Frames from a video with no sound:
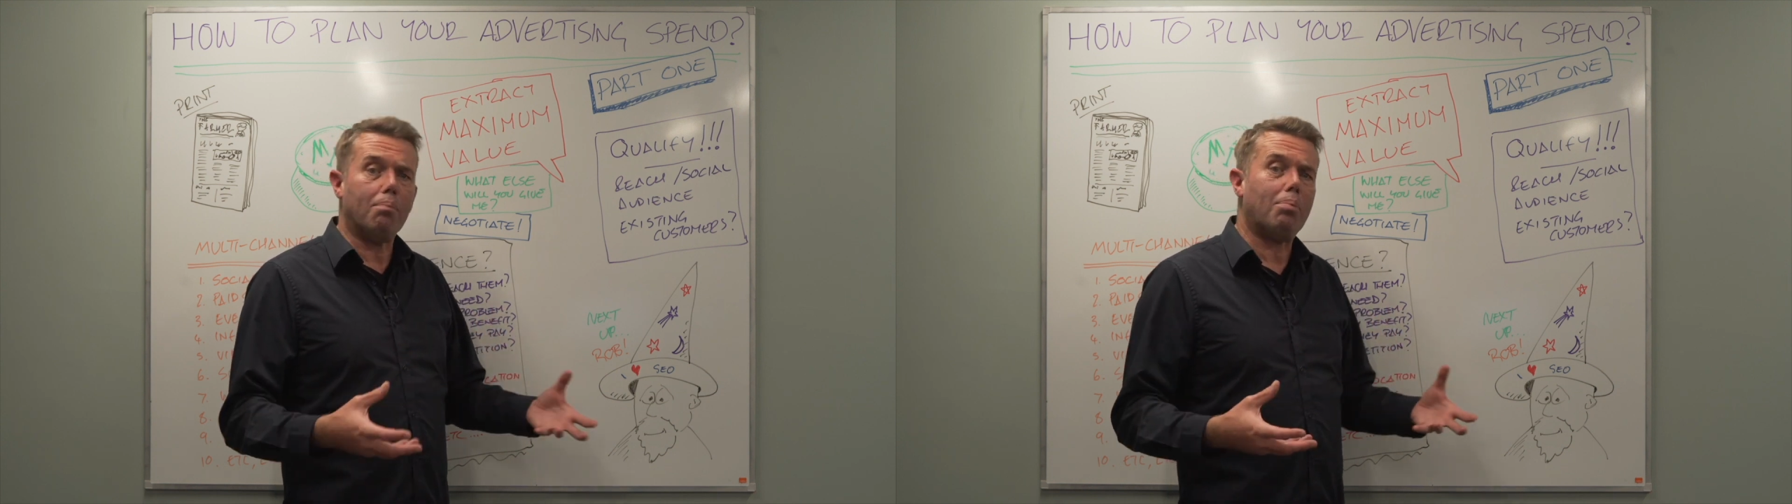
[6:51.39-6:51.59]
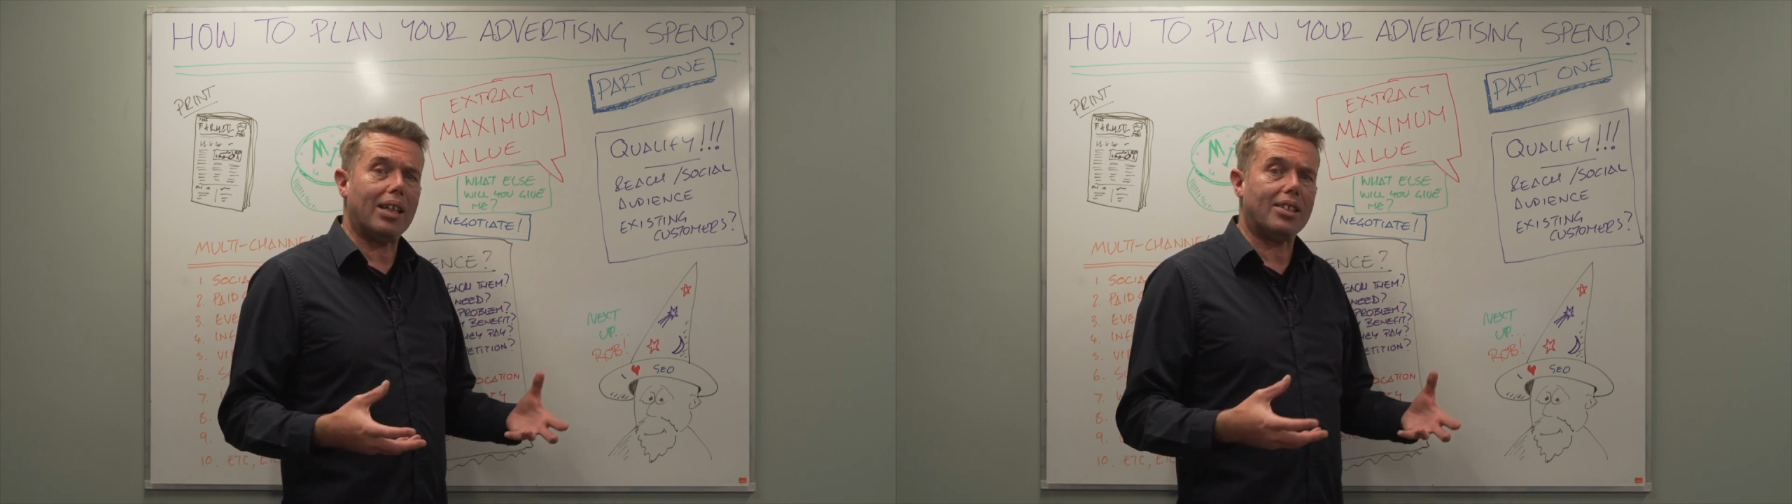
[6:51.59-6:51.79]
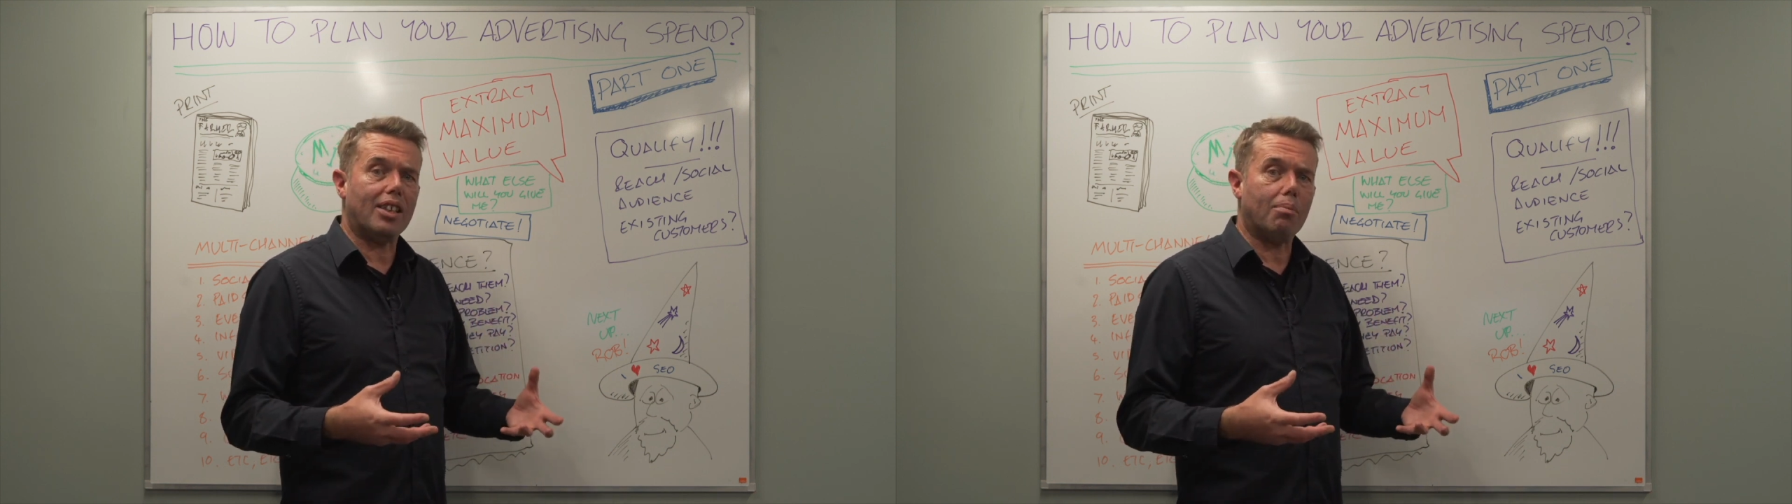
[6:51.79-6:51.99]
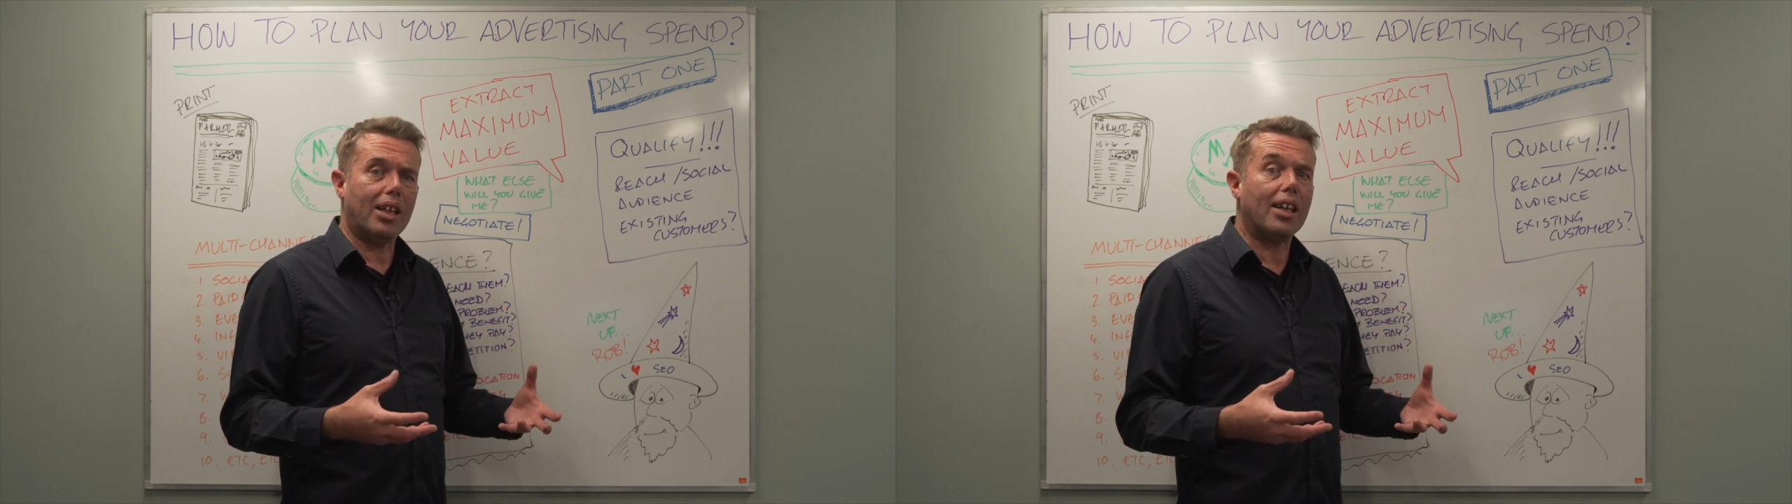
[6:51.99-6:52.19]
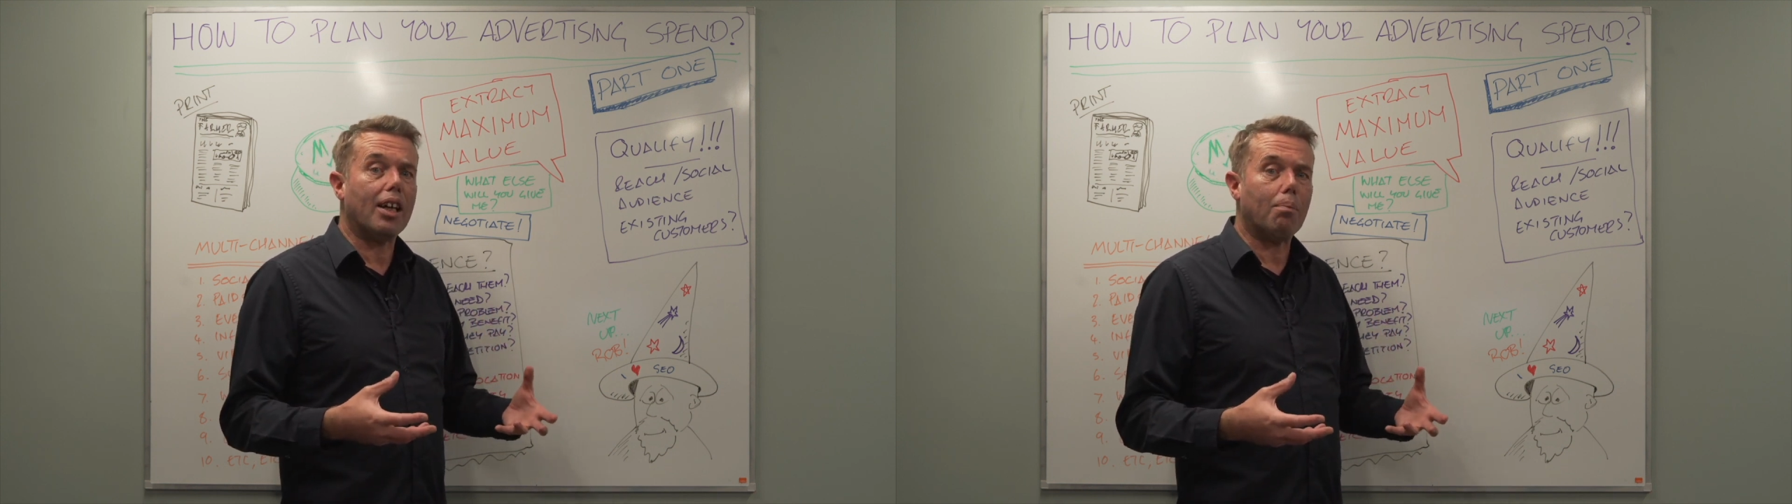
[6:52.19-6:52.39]
impact in the
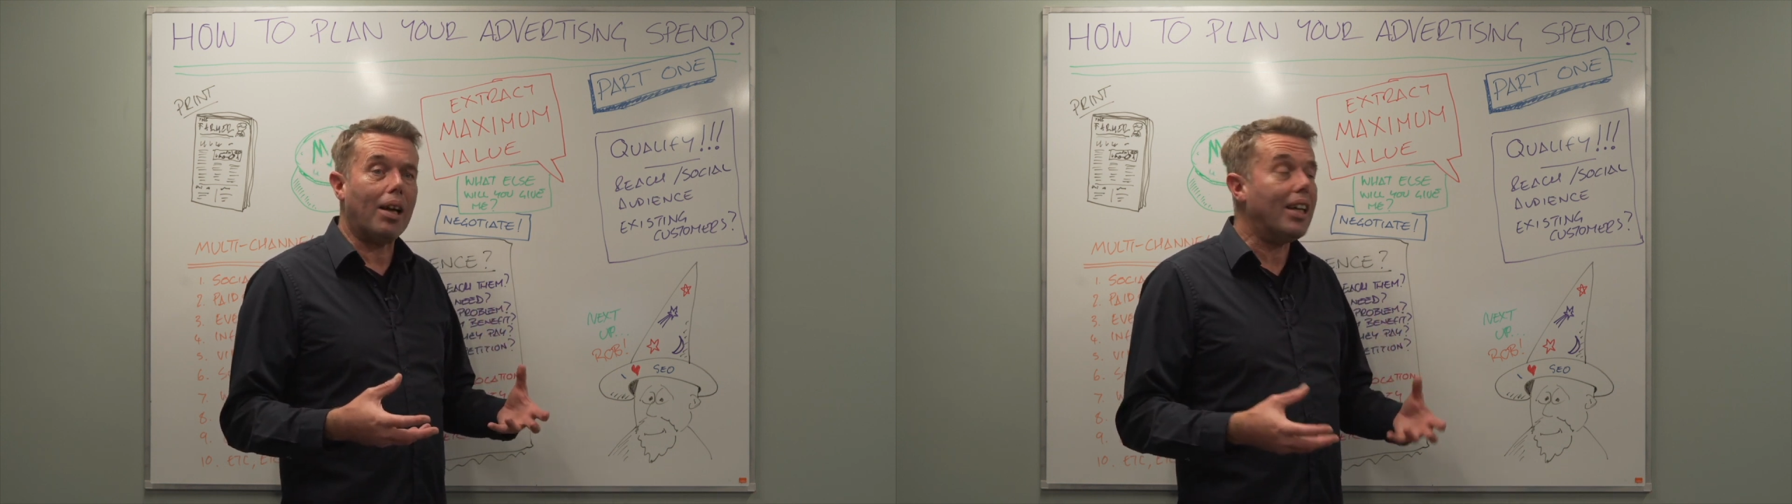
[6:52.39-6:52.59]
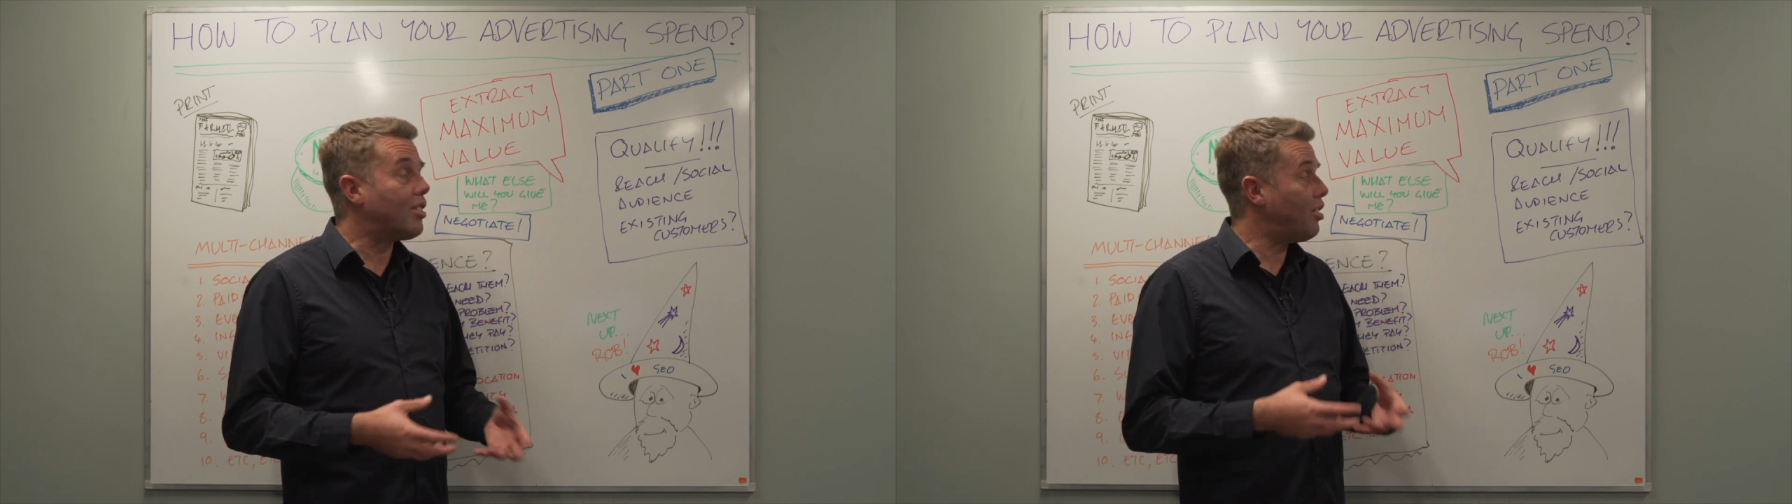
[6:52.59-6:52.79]
marketplace,